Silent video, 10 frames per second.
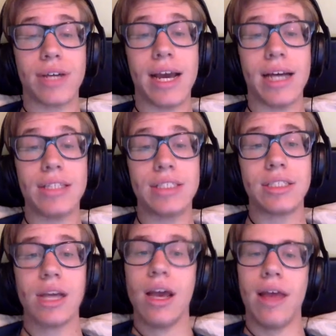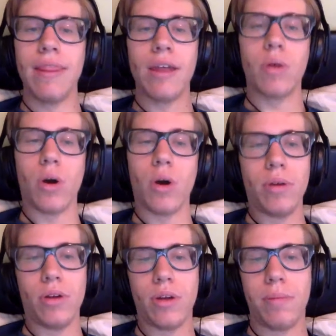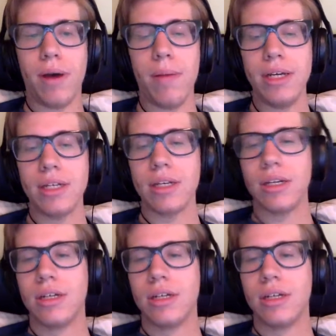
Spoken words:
guests, and then it will open to the public.